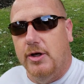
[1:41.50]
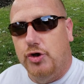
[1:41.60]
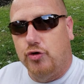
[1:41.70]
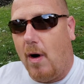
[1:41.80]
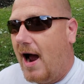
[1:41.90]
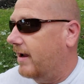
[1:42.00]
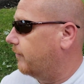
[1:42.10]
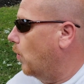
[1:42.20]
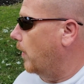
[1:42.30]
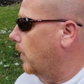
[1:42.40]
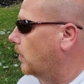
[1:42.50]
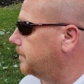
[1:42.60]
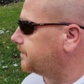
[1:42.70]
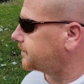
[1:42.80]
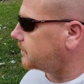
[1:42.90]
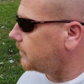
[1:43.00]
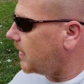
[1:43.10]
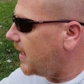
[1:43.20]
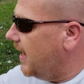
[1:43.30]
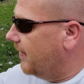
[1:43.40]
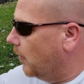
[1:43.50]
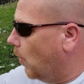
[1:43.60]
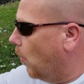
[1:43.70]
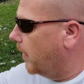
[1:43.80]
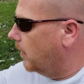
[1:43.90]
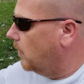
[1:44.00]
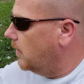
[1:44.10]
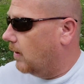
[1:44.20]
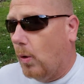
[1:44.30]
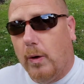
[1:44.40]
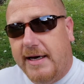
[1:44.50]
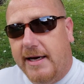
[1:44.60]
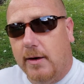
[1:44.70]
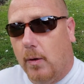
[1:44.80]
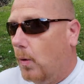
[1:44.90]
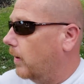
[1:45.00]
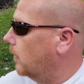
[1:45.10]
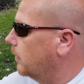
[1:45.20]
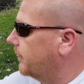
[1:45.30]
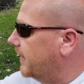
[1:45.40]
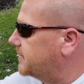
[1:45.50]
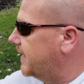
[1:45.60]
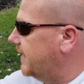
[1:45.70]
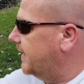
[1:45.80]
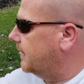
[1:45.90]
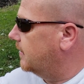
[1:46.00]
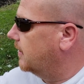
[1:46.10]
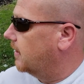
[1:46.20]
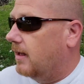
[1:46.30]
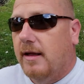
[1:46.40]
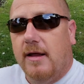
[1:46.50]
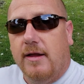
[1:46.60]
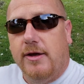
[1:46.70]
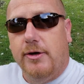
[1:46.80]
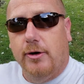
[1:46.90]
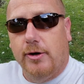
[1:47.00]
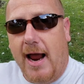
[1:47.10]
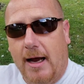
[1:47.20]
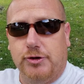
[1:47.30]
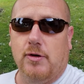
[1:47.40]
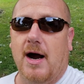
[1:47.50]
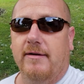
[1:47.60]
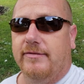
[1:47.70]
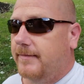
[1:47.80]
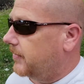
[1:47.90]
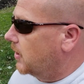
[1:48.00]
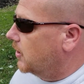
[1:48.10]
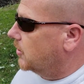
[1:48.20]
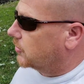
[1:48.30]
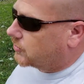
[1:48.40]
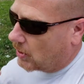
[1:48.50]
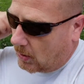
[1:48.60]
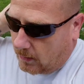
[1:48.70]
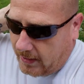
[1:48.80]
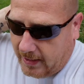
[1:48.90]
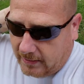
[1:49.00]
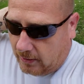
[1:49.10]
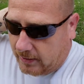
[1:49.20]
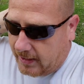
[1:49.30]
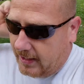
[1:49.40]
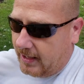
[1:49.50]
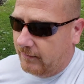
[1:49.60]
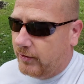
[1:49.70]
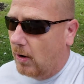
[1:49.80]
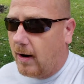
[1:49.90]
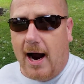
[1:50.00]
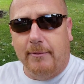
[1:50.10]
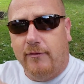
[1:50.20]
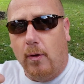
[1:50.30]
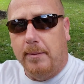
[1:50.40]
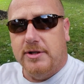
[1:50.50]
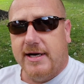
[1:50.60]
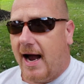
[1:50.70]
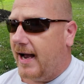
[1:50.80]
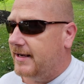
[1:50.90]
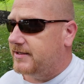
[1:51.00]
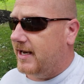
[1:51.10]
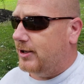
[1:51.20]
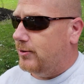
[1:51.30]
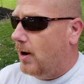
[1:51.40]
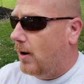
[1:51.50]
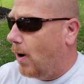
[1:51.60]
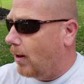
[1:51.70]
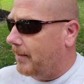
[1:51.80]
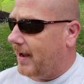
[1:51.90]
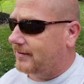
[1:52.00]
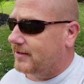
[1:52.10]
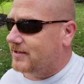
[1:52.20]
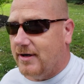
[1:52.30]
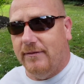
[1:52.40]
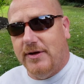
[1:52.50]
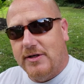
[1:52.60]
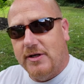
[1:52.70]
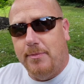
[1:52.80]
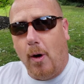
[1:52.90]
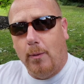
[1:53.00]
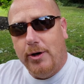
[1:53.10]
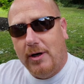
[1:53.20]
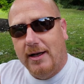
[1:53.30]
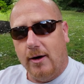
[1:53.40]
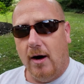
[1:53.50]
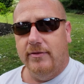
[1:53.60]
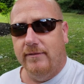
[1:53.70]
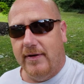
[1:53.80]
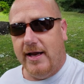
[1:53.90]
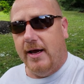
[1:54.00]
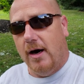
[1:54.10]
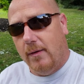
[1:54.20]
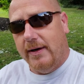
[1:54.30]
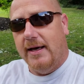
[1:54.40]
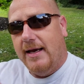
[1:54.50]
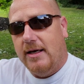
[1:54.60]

drive oil and the oil or gear oil that's in your outdrive. So look, if y'all are high performance guys and you know all about this stuff, this is the part where you click off the video and